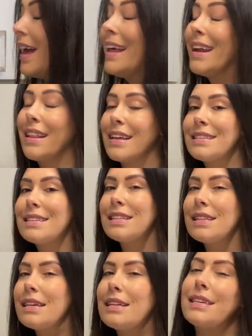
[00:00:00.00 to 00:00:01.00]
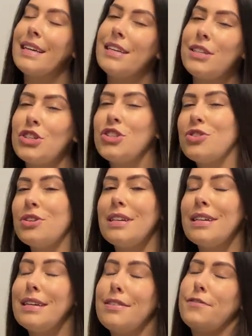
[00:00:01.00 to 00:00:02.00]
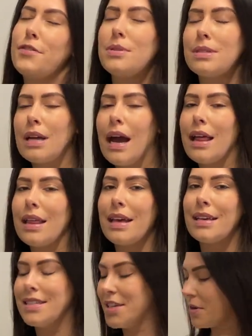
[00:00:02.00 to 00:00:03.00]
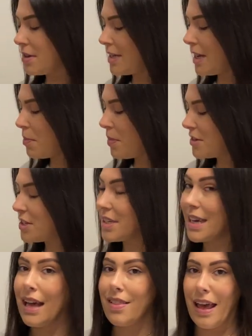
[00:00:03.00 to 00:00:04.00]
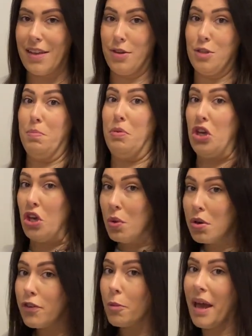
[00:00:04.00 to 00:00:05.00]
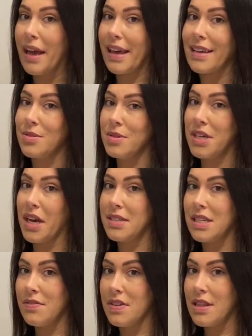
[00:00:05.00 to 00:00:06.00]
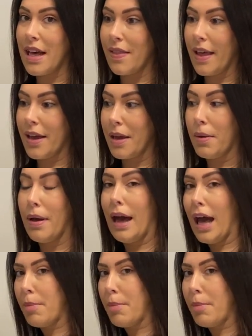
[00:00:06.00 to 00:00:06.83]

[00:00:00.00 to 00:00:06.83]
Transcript: Now this is a little industry food styling secret tip to get like those beautiful pancakes you see on TV that like I